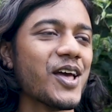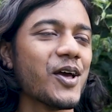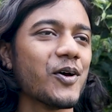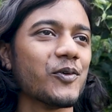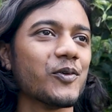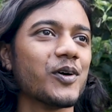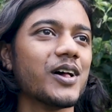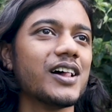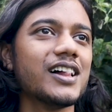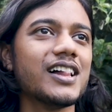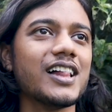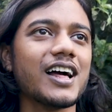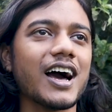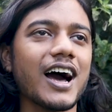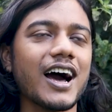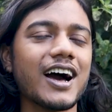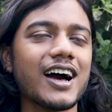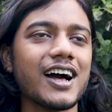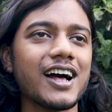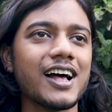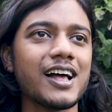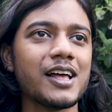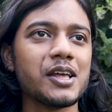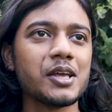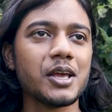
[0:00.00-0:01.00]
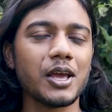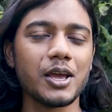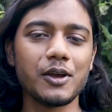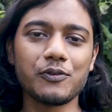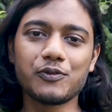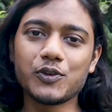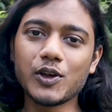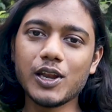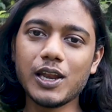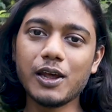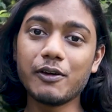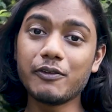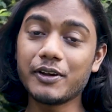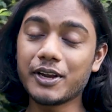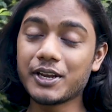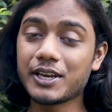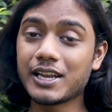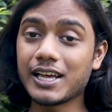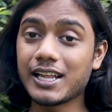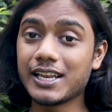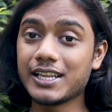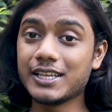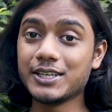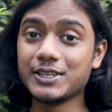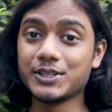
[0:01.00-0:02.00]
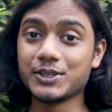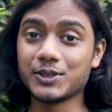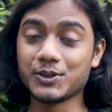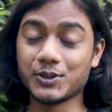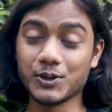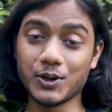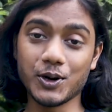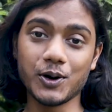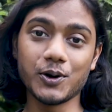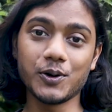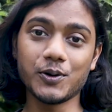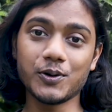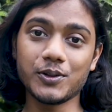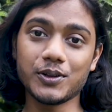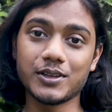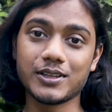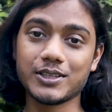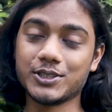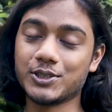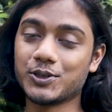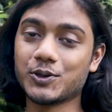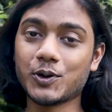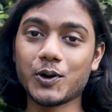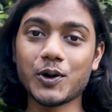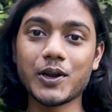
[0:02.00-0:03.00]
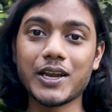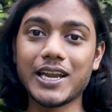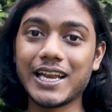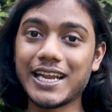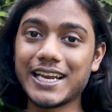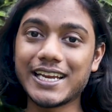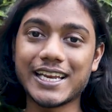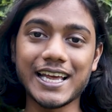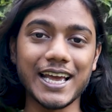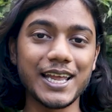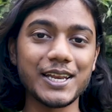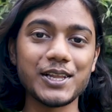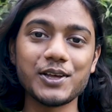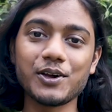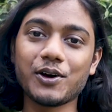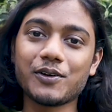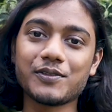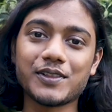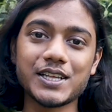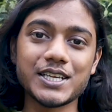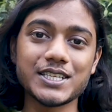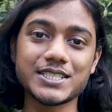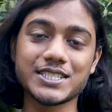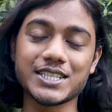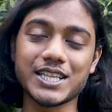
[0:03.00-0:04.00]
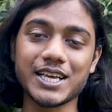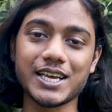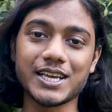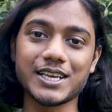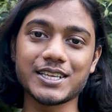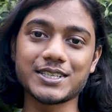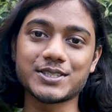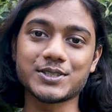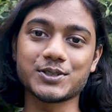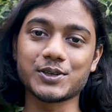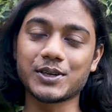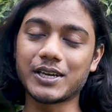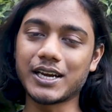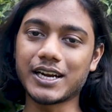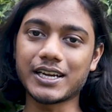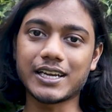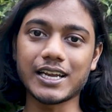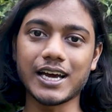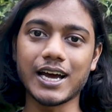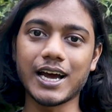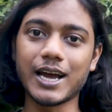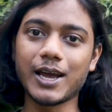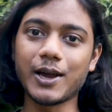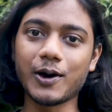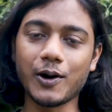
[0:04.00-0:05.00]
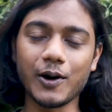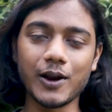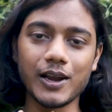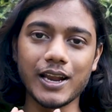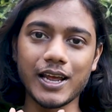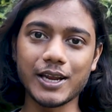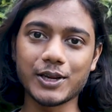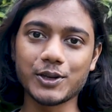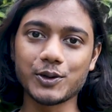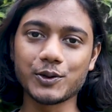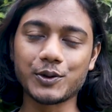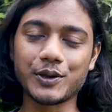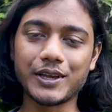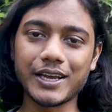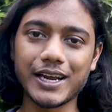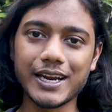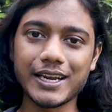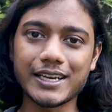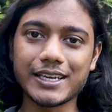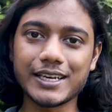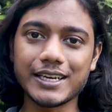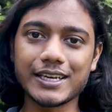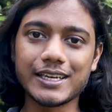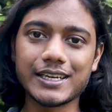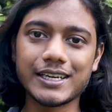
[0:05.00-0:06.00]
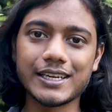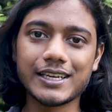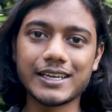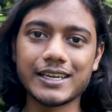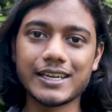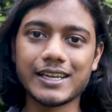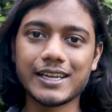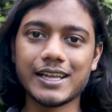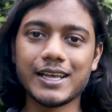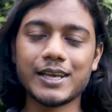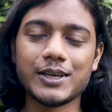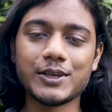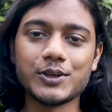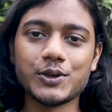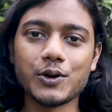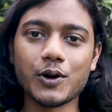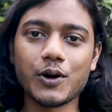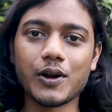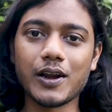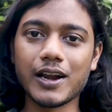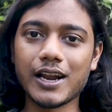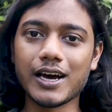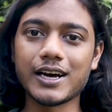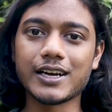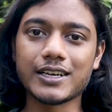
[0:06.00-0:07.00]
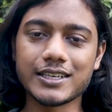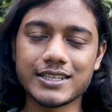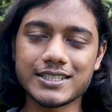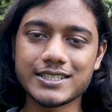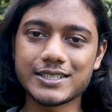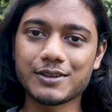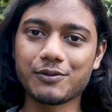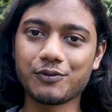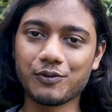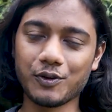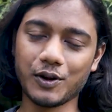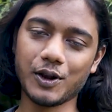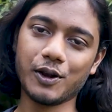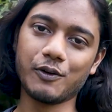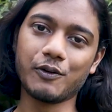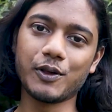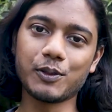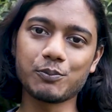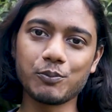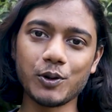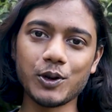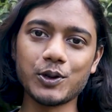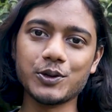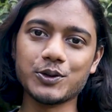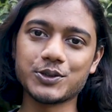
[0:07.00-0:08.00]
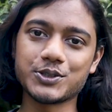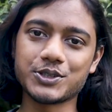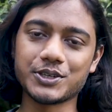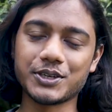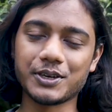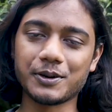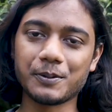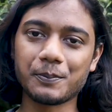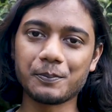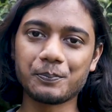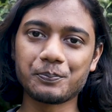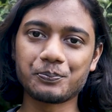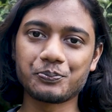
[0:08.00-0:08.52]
Well, if you live in Delhi, you know you don't need any of these things to get high or like to get your lungs filled with pollution.